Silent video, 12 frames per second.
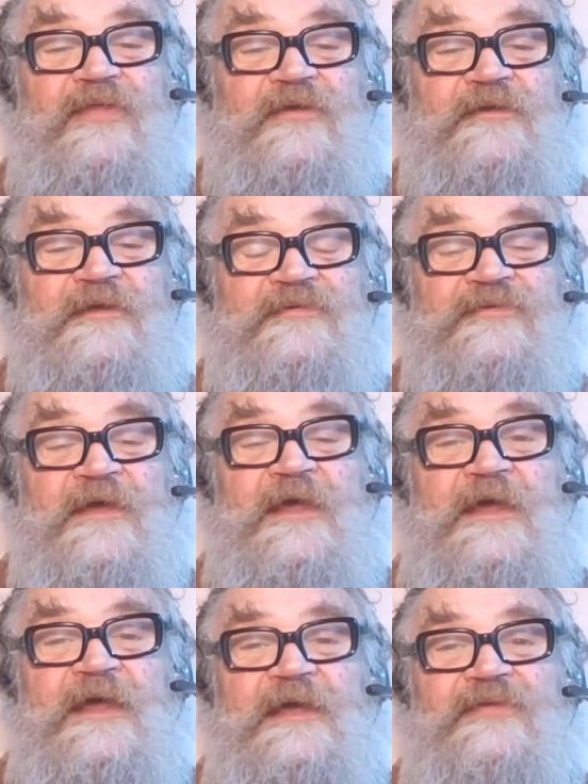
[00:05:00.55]
that is
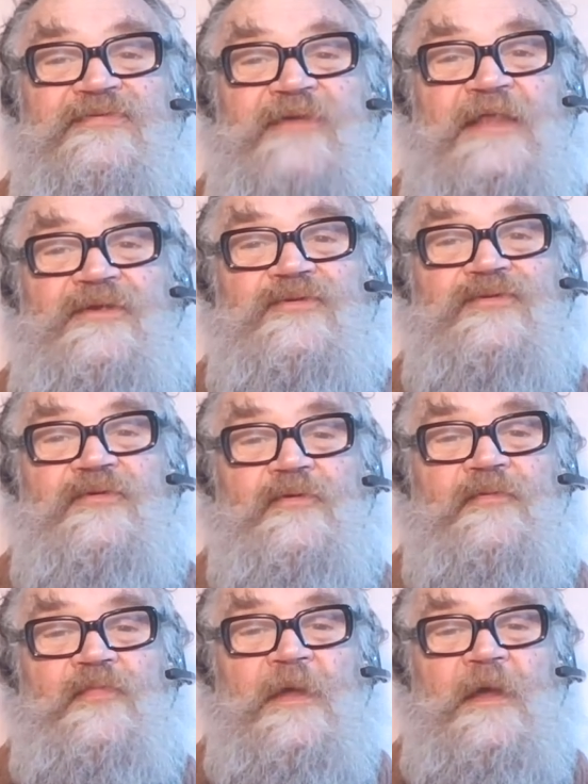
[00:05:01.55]

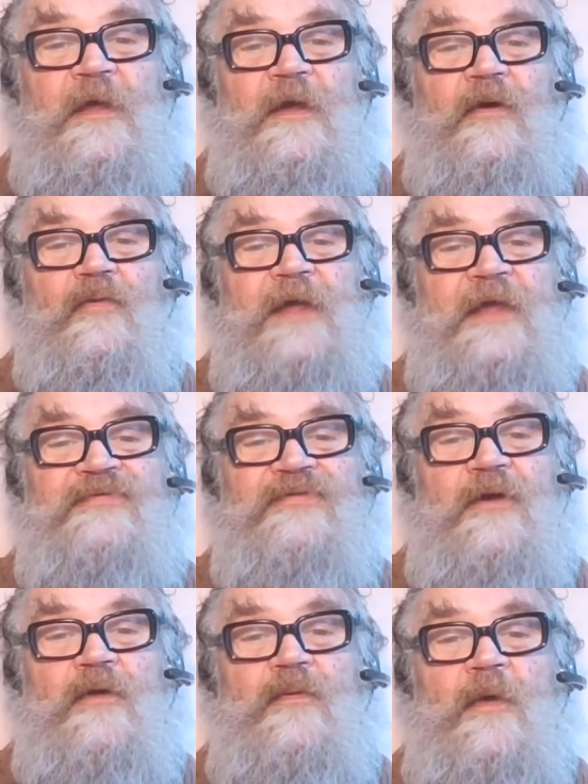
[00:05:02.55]
essential. Okay,
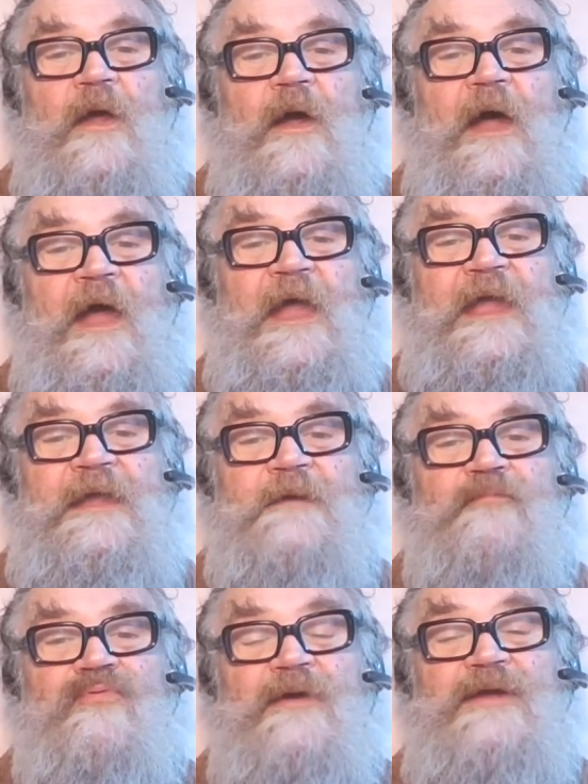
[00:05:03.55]
so a
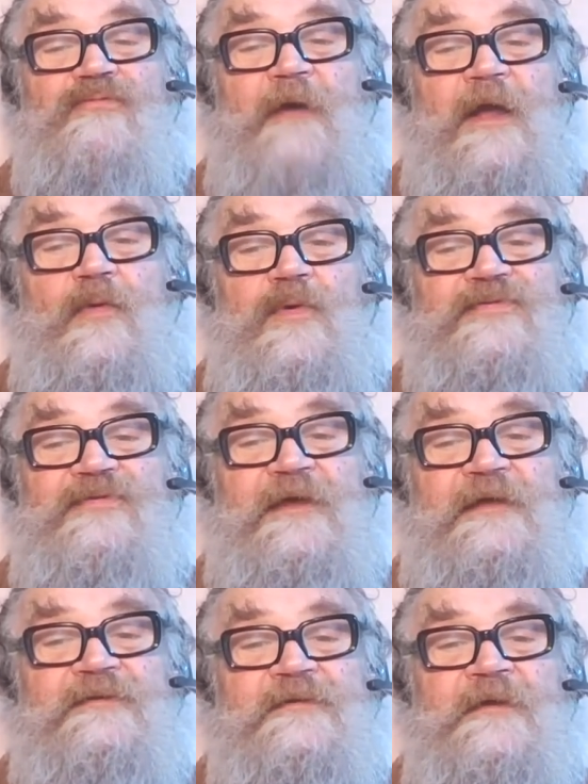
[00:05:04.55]

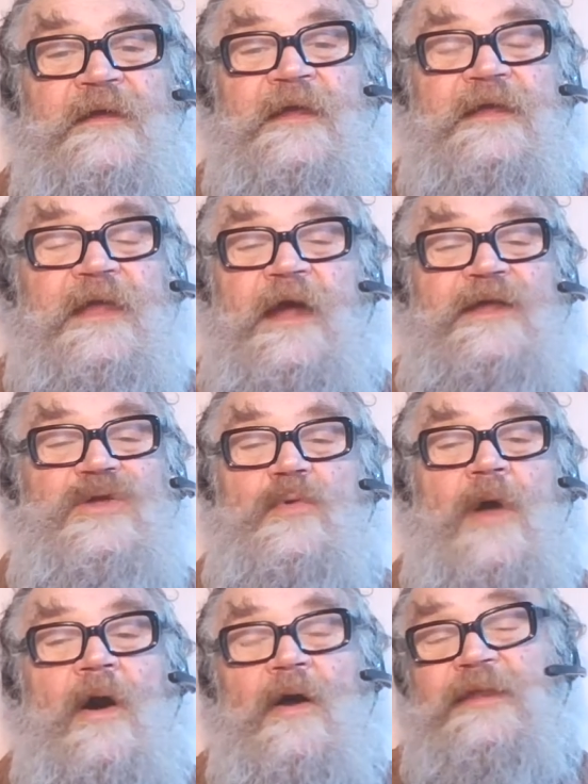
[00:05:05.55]
prerequisite. Yeah, you
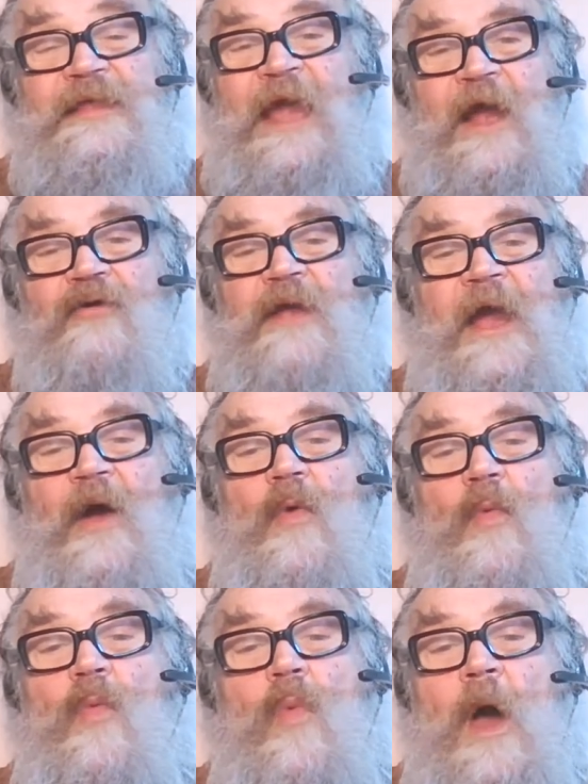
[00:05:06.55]
can't carry
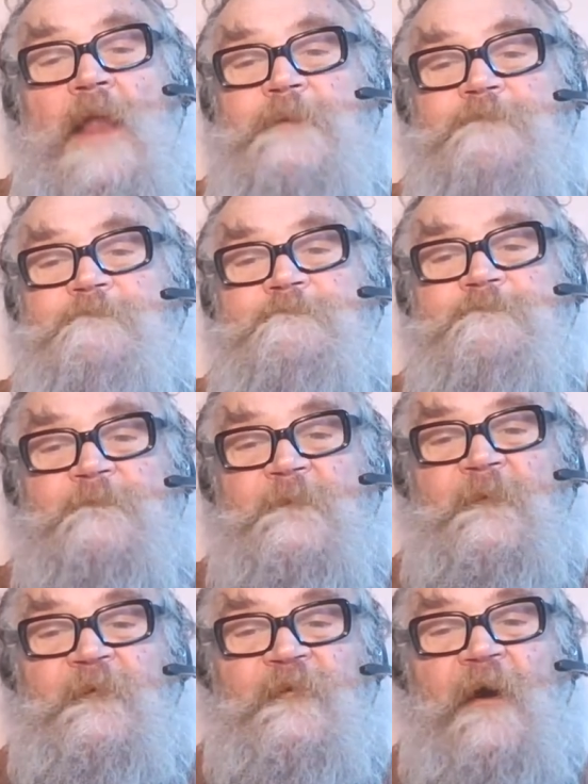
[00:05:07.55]
out one
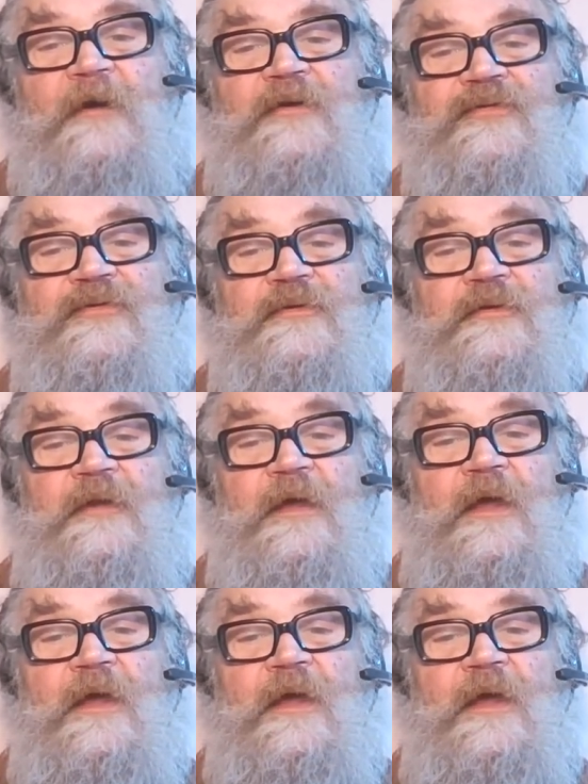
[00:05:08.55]
function